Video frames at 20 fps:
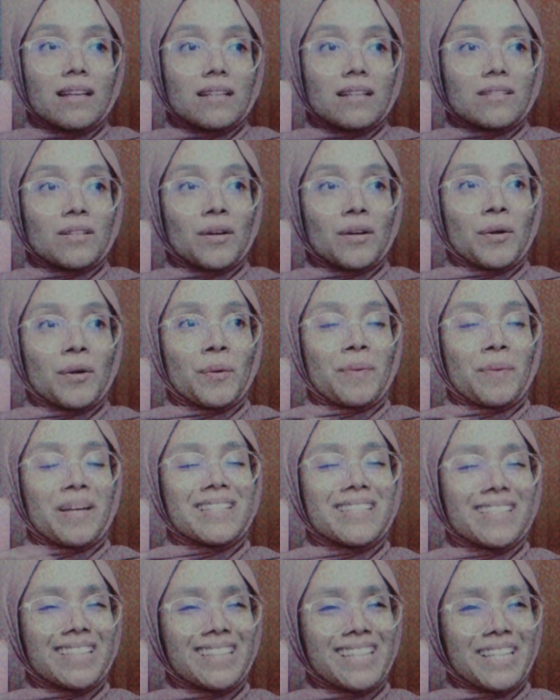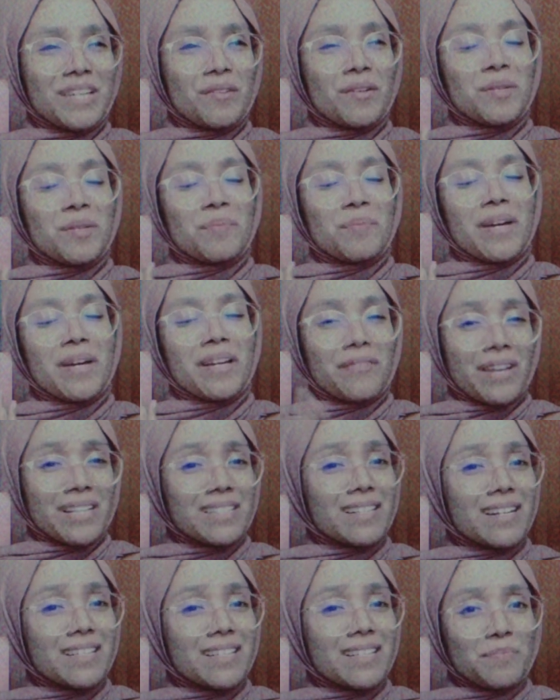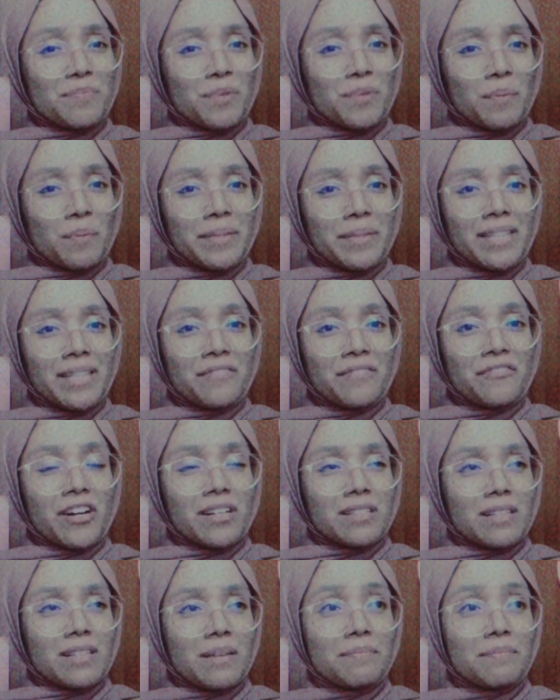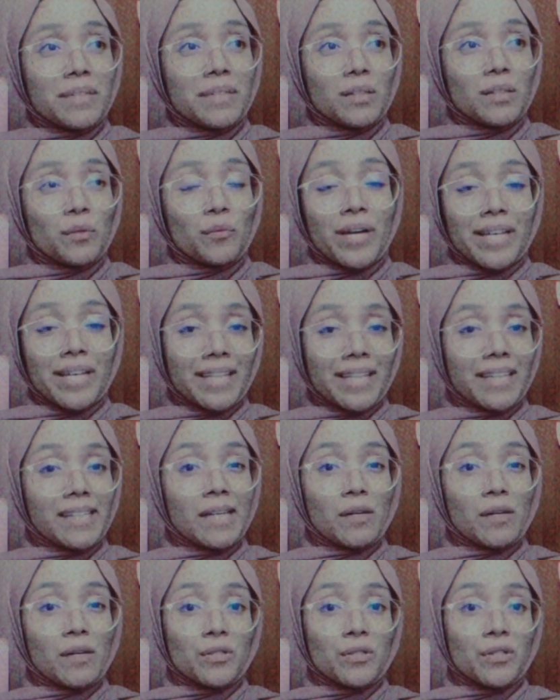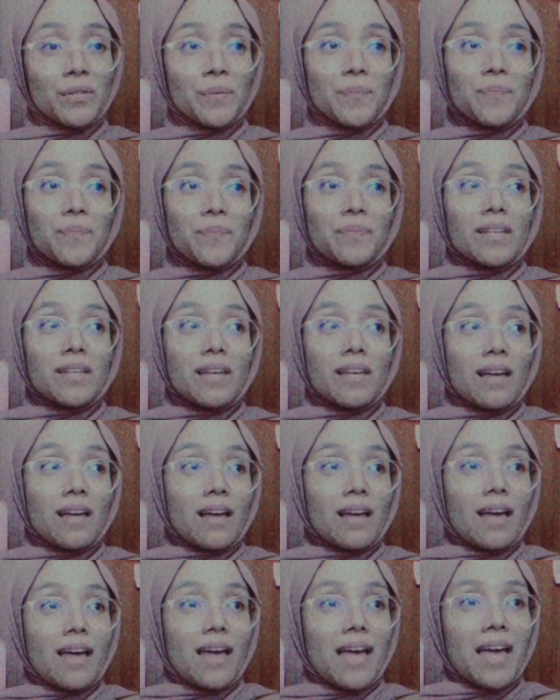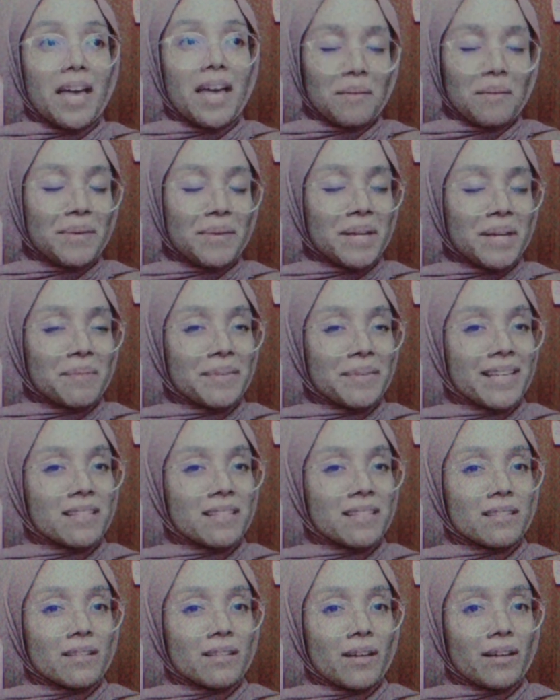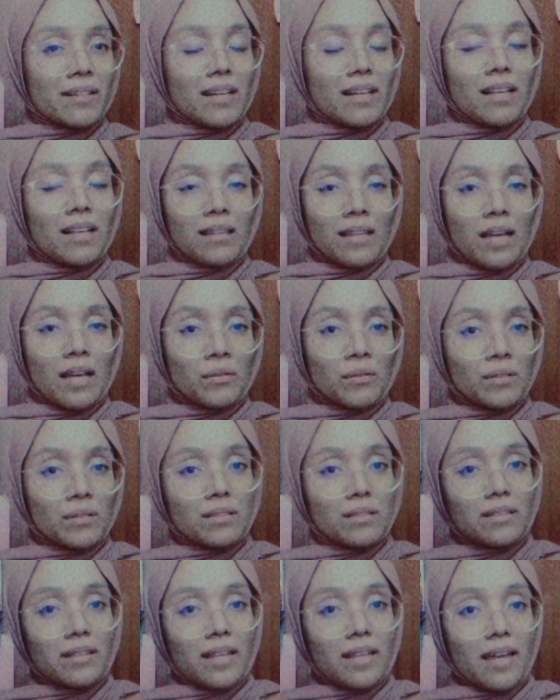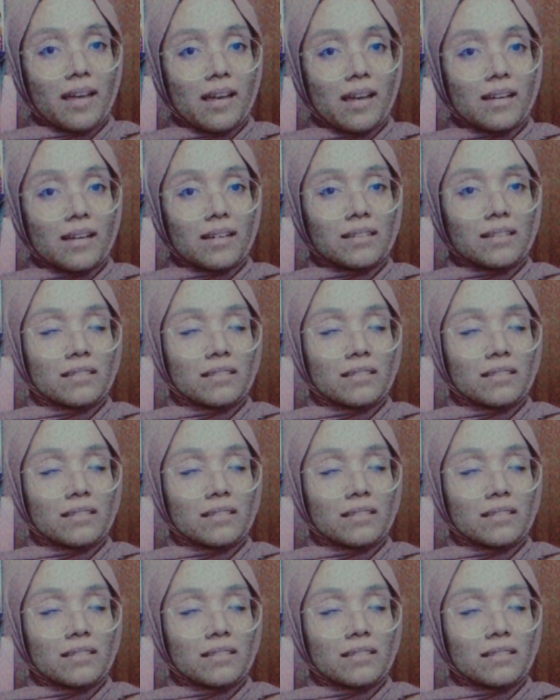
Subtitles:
So basically, when you buy a residential property, for example, Waikiki condo, Airbnb is not allowed there.